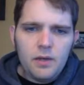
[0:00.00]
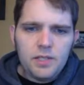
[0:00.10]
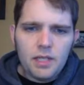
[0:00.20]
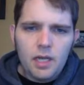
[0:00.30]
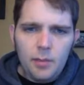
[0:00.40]

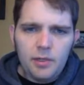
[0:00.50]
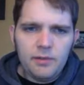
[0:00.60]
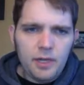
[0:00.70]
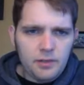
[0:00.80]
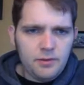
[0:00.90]
There's a couple
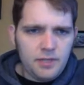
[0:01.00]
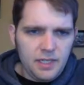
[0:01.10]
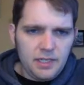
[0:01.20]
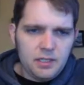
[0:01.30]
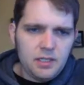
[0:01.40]
of other
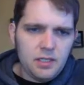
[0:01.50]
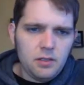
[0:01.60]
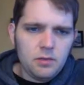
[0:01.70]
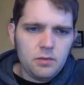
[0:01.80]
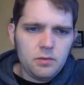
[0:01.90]
things.
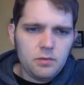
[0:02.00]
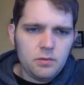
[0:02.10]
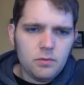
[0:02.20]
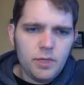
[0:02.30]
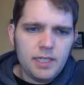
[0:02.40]
So
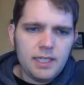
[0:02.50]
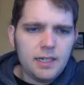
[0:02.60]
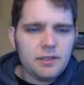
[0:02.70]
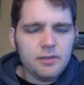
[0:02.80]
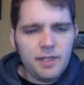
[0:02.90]
when a
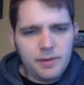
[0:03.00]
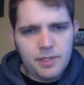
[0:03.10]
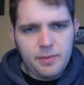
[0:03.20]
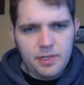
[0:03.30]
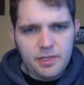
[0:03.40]
doctor
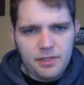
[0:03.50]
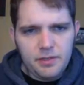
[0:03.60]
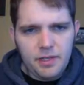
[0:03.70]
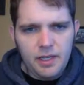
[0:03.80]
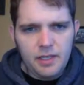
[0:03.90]
evaluates a
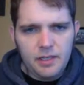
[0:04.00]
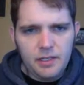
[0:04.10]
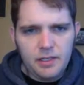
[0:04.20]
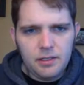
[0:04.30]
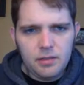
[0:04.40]
patient, they
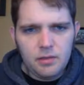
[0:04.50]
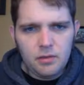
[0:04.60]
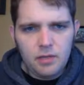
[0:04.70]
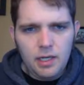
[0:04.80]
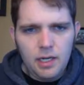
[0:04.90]
can
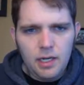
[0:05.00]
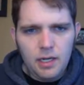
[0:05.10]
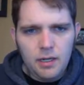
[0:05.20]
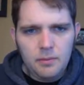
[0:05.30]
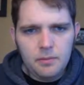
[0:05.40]

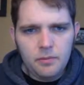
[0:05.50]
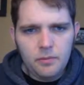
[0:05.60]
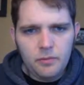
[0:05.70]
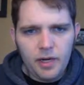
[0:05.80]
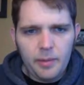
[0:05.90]

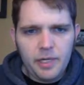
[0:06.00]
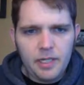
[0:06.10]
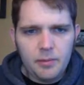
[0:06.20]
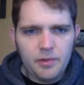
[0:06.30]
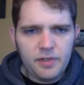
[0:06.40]
recommend
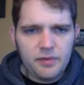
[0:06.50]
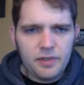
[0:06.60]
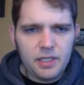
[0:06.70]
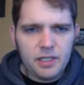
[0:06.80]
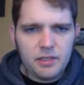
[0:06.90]
a number of
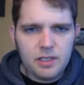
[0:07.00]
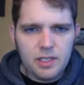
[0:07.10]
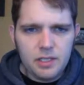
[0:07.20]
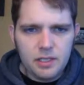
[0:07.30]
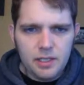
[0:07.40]
different things. You
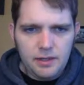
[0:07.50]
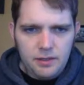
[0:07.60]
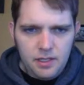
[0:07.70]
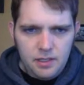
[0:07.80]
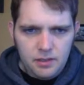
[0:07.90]
see, I
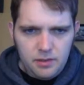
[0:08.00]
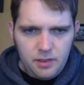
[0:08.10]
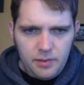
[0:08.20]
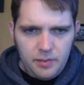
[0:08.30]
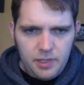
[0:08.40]
think there's
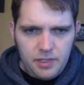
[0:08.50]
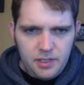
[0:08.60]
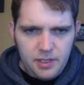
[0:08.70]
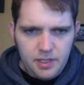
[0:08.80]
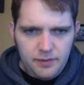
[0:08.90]
going to be a
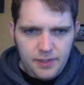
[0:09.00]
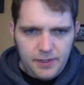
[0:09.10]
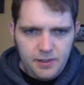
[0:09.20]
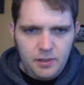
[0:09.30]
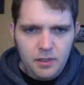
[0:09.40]
patient in the
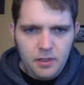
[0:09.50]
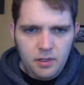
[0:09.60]
elevator.